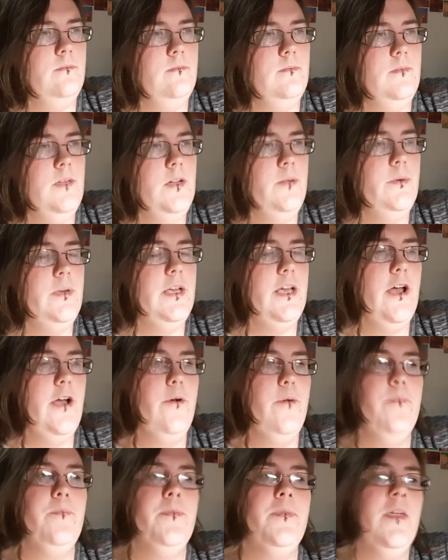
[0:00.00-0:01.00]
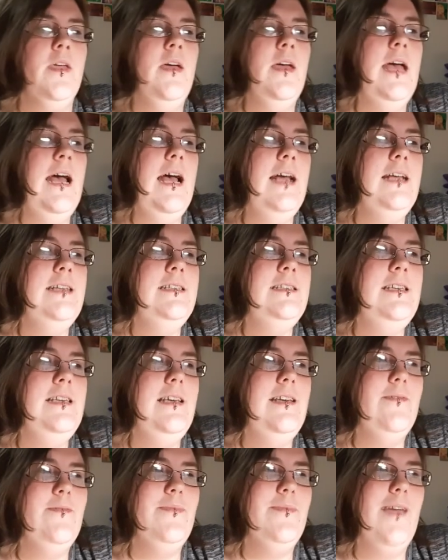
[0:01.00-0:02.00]
There we go.
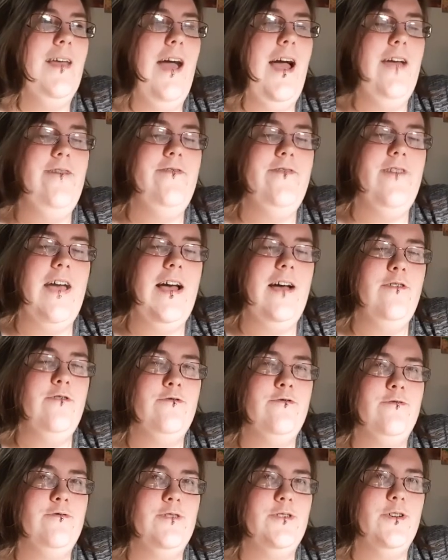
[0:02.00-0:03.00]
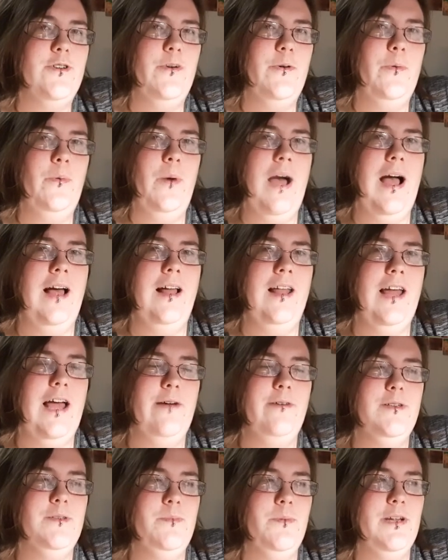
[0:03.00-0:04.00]
See, I found while I
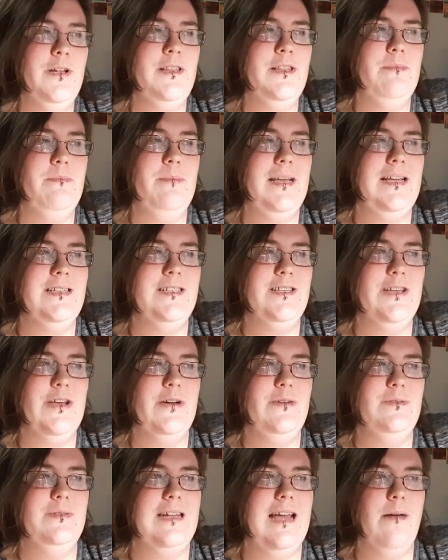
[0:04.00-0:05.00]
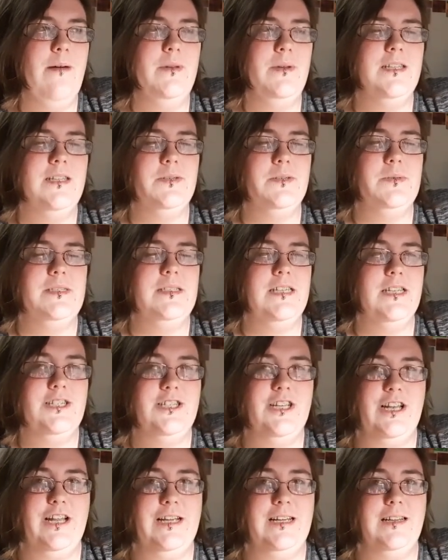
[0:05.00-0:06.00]
was putting the base coat down, because it was such
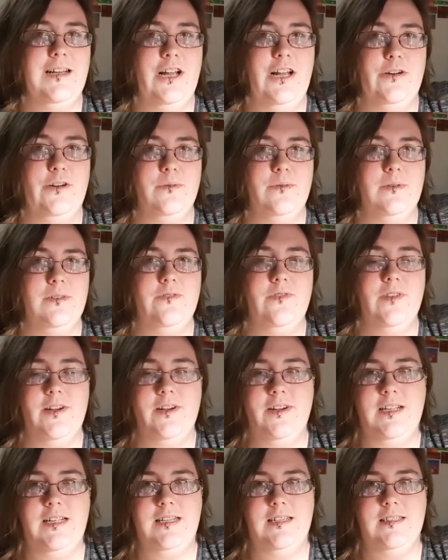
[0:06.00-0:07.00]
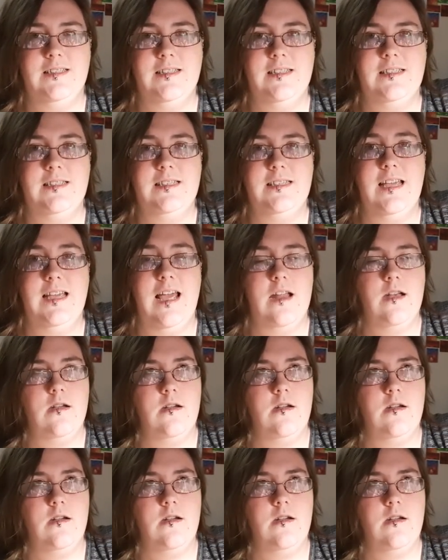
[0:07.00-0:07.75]
a light color, it was very easy to see and